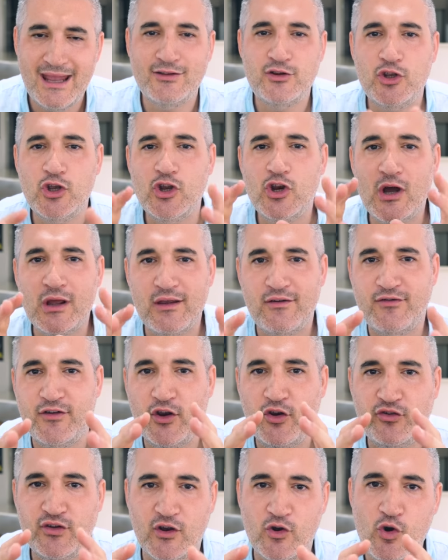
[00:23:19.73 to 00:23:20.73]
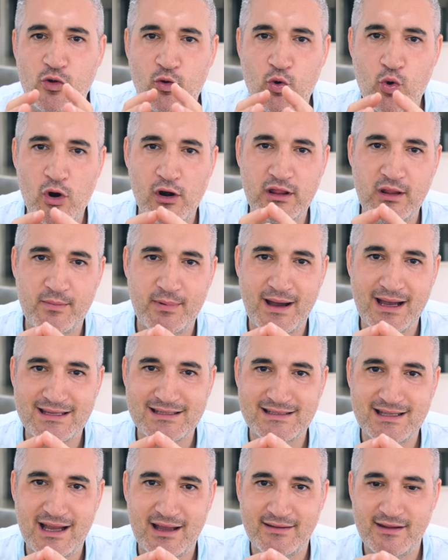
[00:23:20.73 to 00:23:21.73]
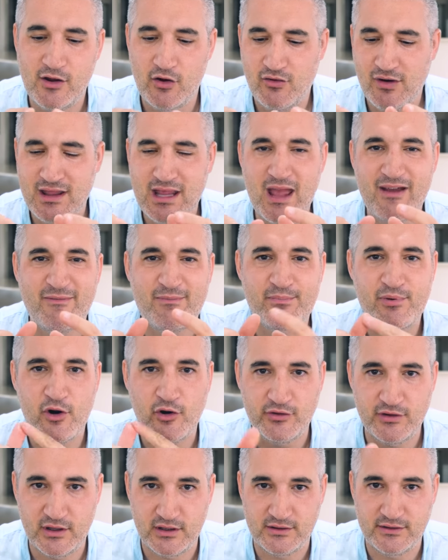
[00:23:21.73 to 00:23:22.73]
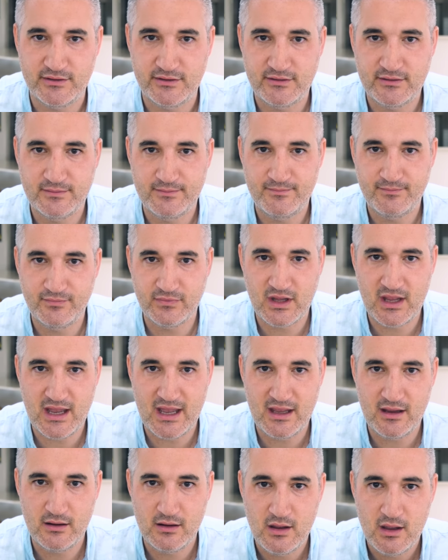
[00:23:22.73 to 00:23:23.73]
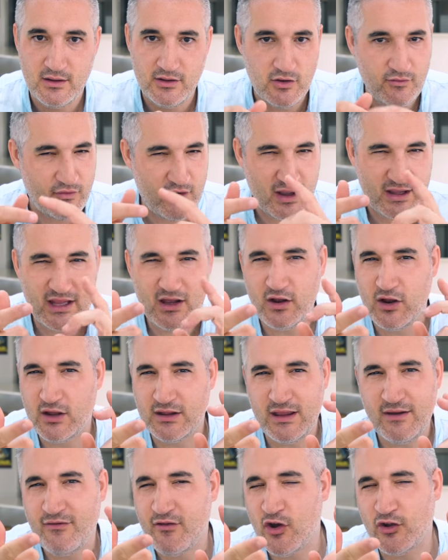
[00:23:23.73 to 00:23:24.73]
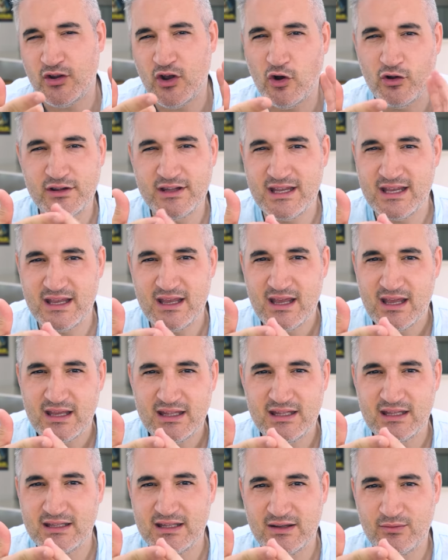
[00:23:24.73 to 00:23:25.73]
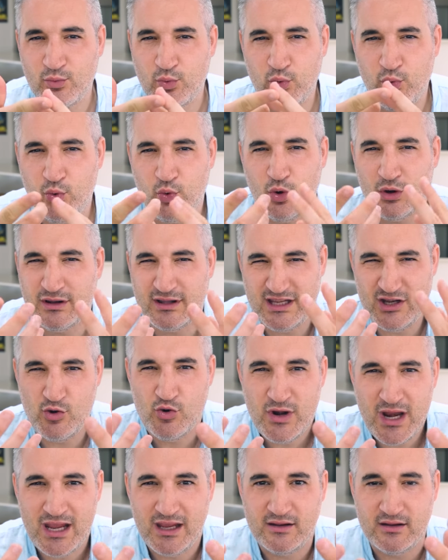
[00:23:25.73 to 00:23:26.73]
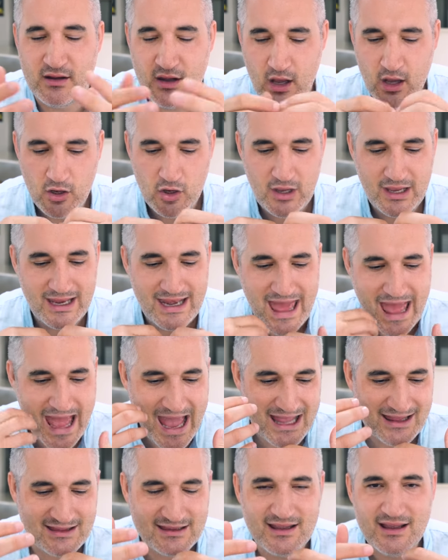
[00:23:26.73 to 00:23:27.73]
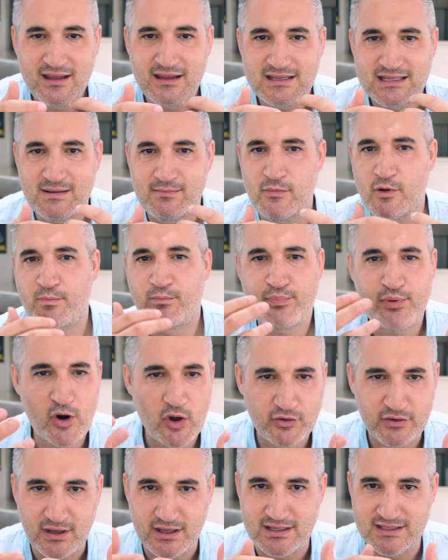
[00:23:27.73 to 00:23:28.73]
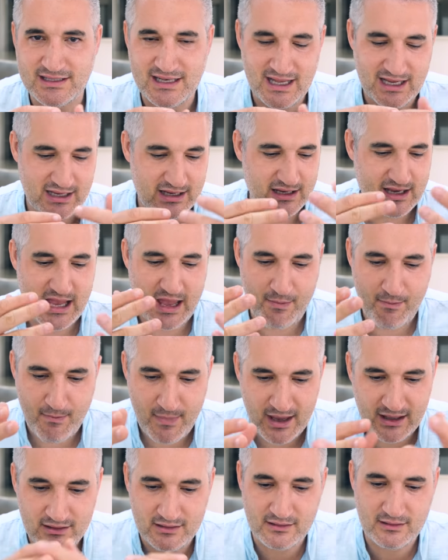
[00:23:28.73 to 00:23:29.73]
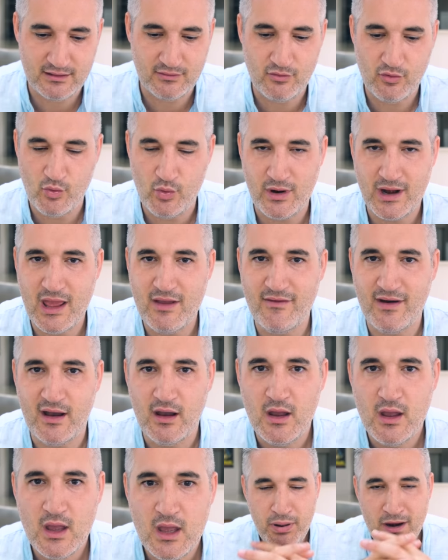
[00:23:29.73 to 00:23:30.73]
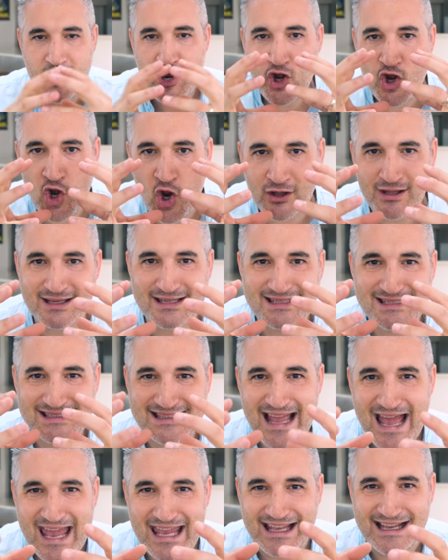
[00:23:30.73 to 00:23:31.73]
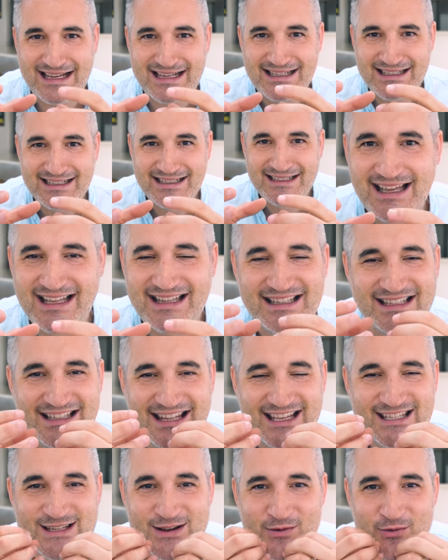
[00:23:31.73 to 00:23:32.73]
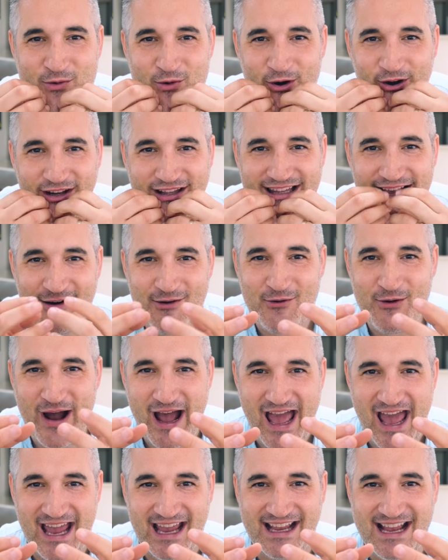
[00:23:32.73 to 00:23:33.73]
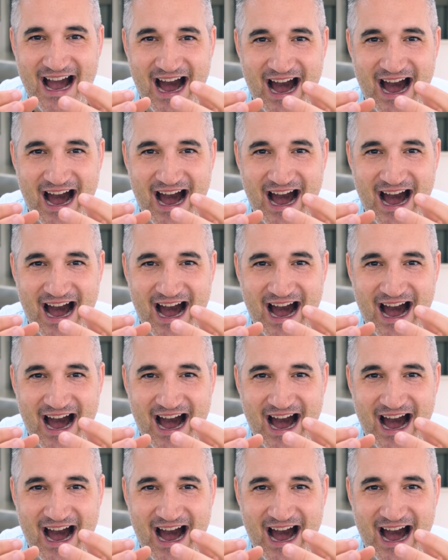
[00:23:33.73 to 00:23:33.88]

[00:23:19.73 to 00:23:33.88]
And do you know if you use a good quality pasta, they already have proteins, okay? They've got all the what you need. You can add some more proteins, like, yeah, meat or whatever, but not a steak. It doesn't work that way,